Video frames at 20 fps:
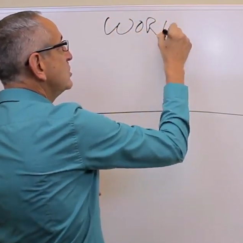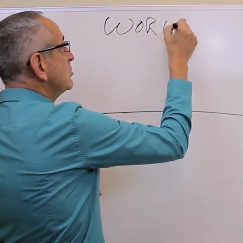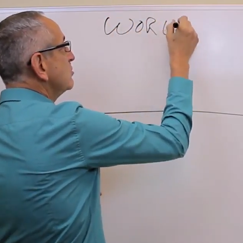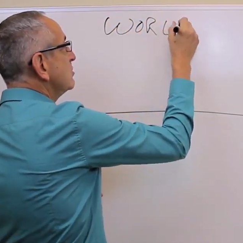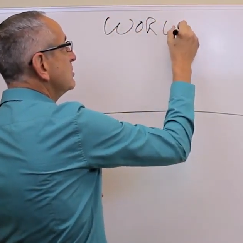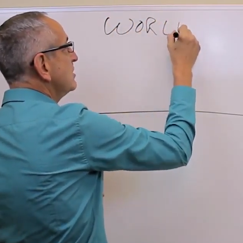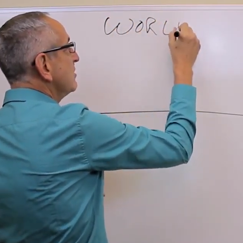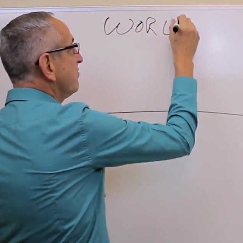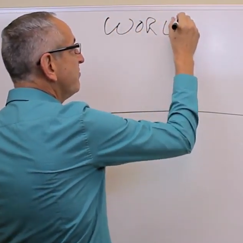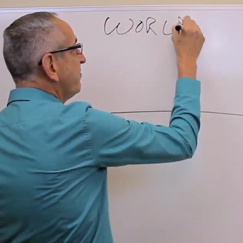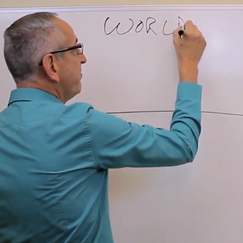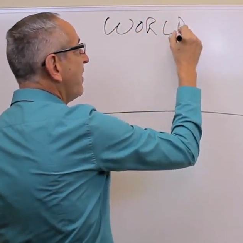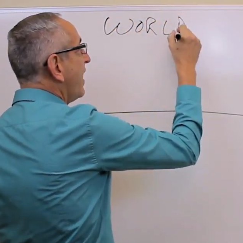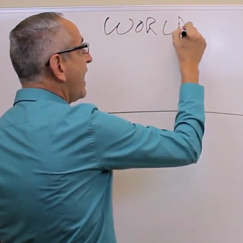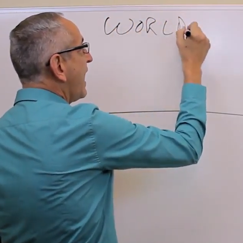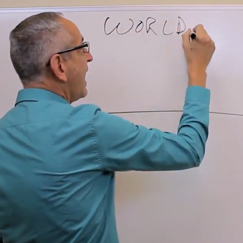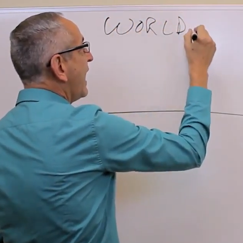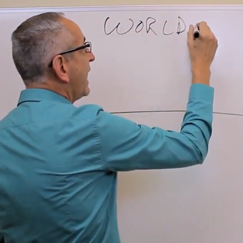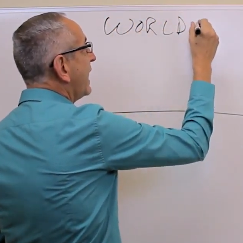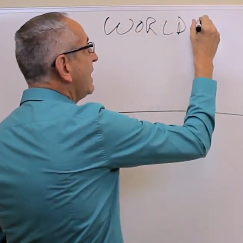to
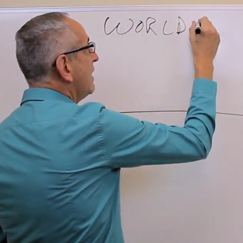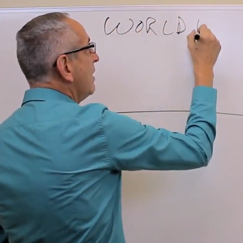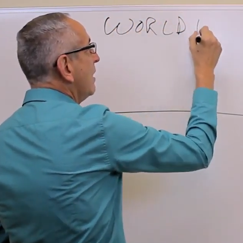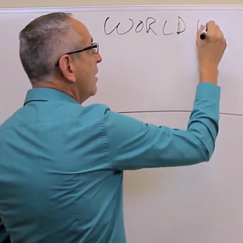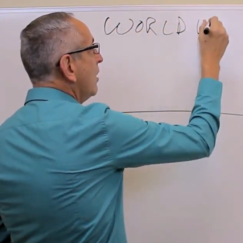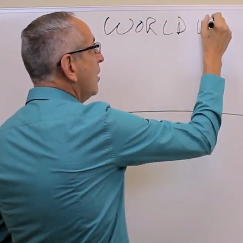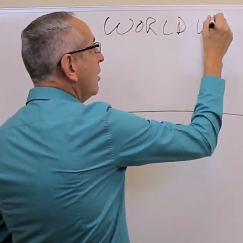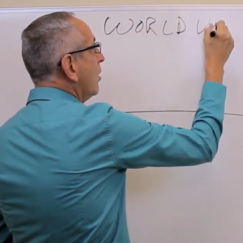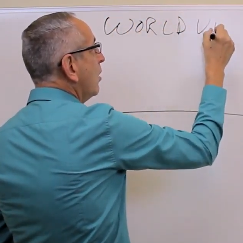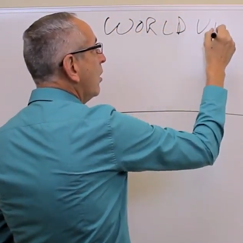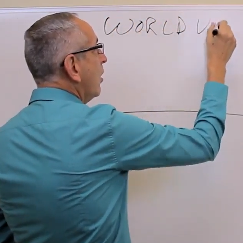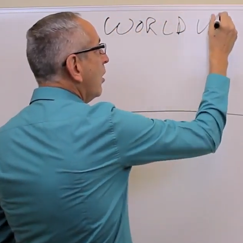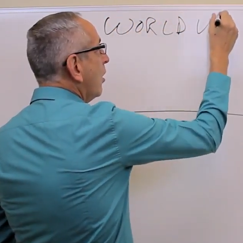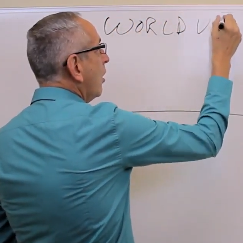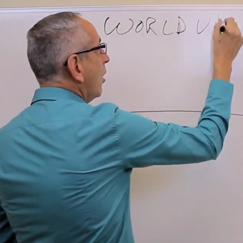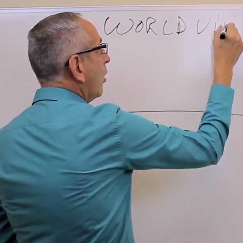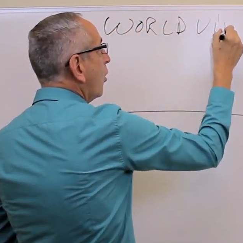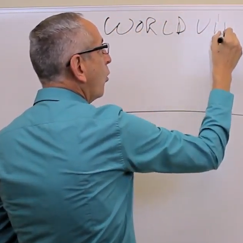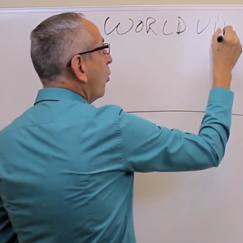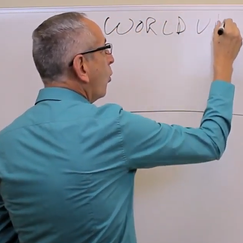define
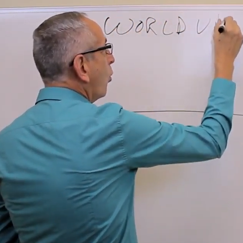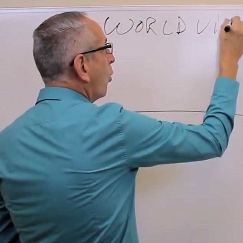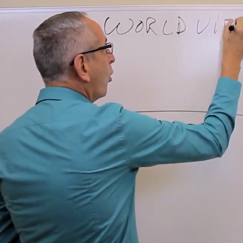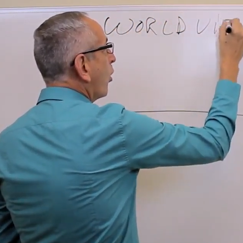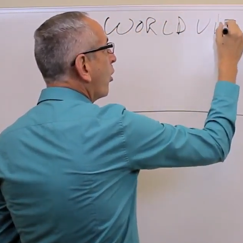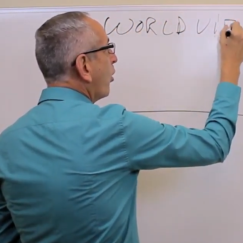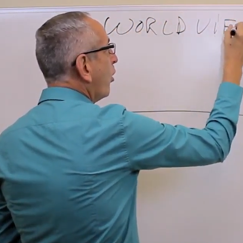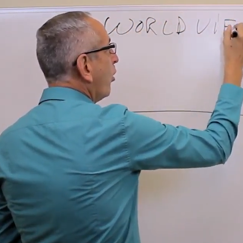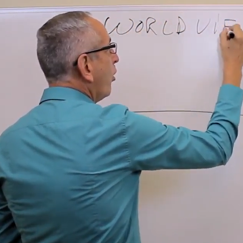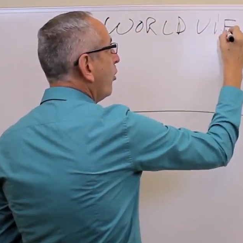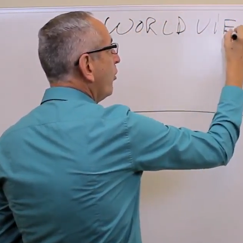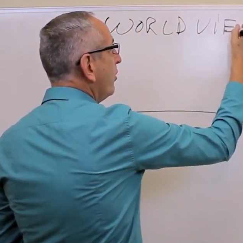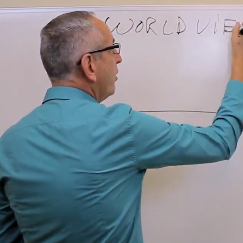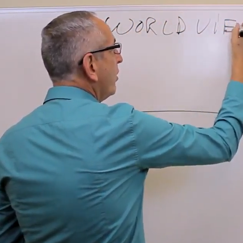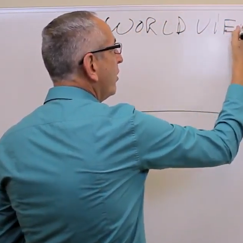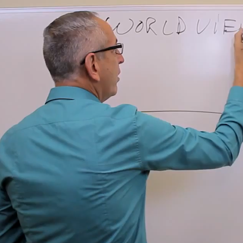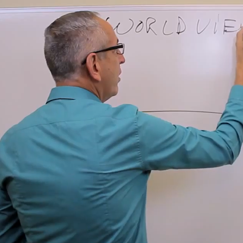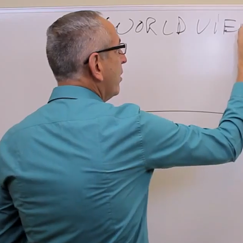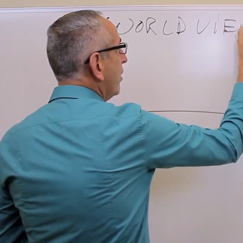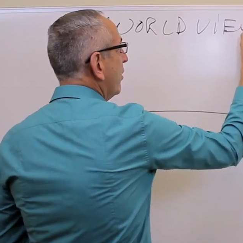
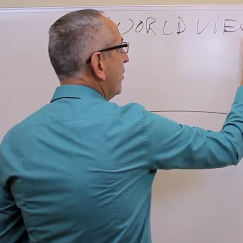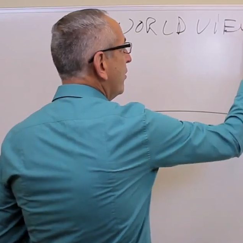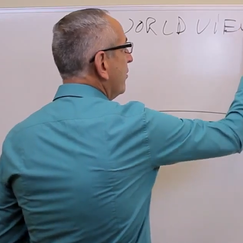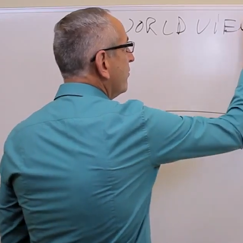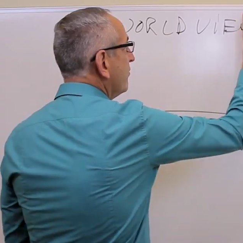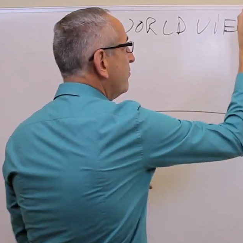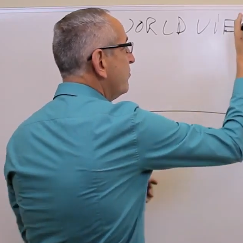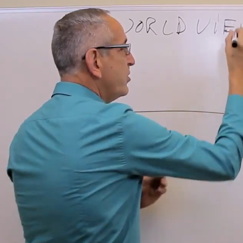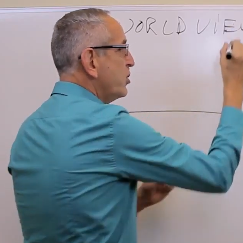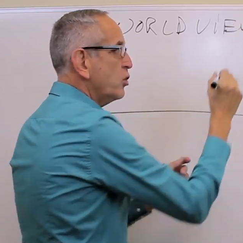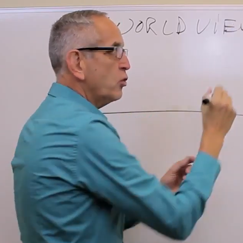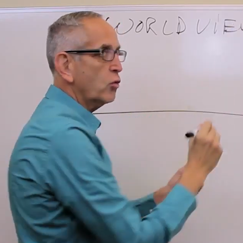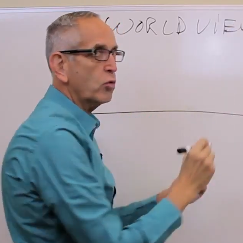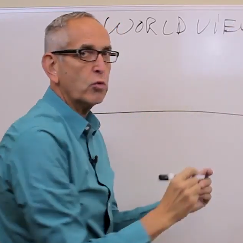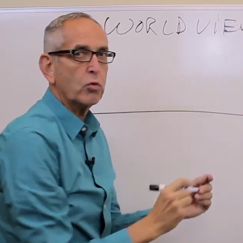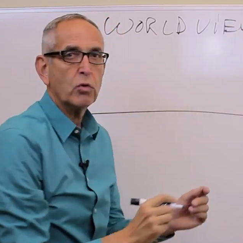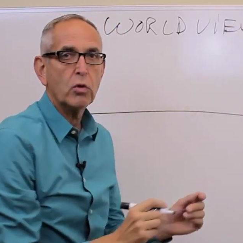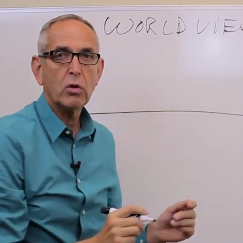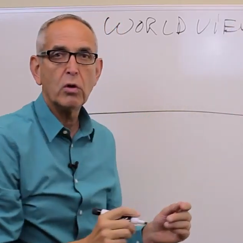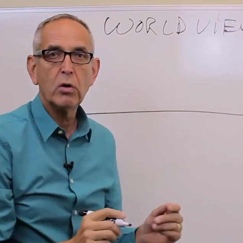world
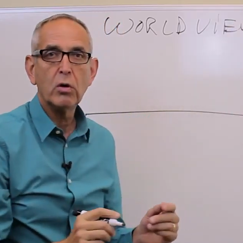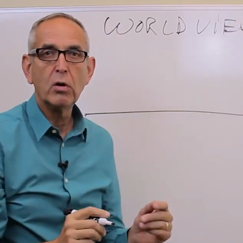view.